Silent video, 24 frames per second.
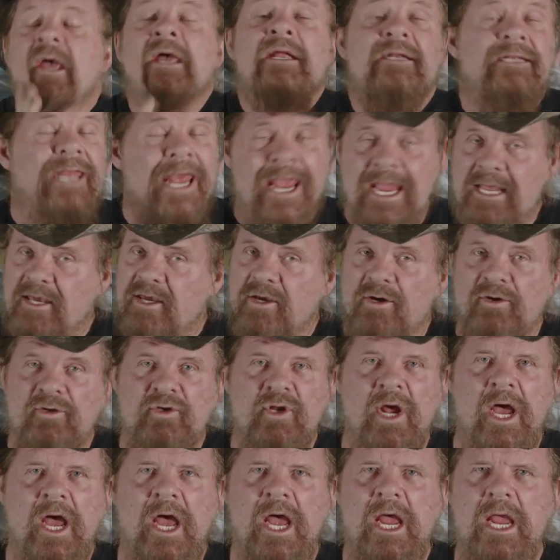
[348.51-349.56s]
Take your
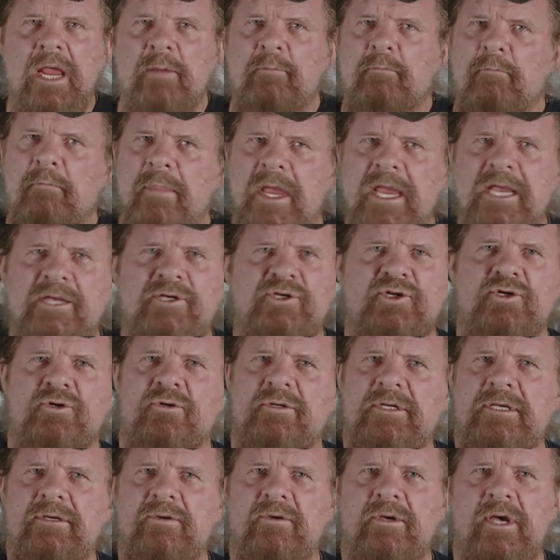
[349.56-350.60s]
time. Make sure
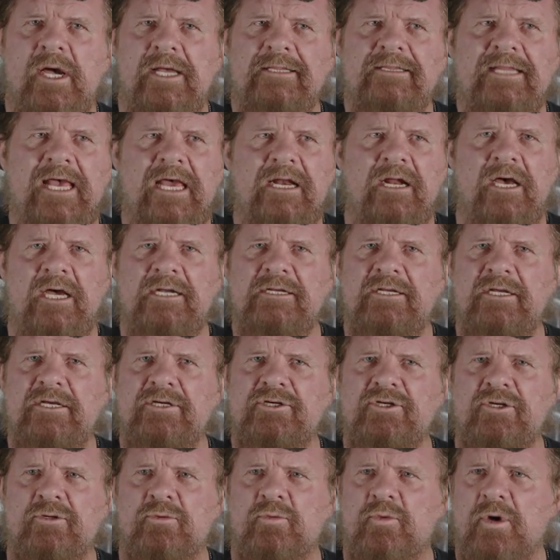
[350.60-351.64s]
you got that
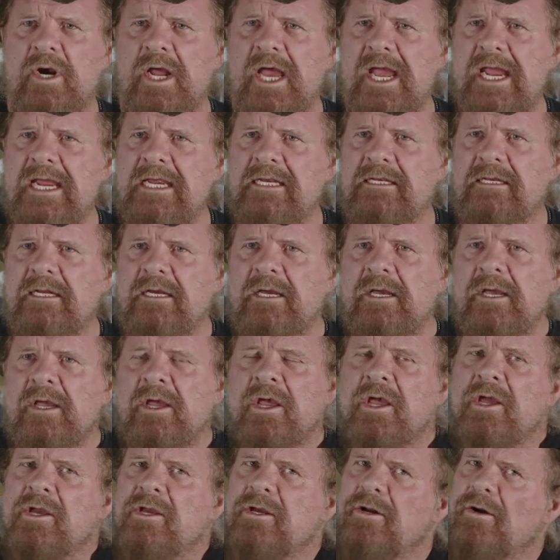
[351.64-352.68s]
audition right.
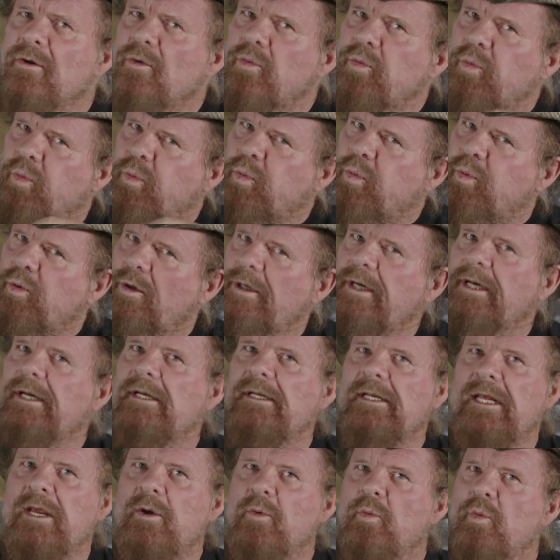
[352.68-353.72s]
You know,
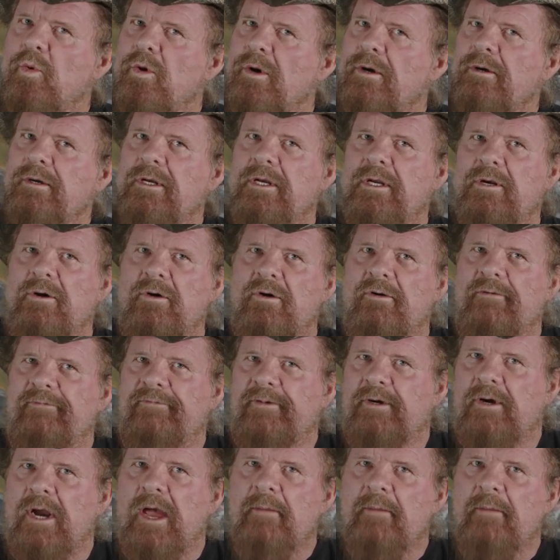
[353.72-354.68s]
really work it over.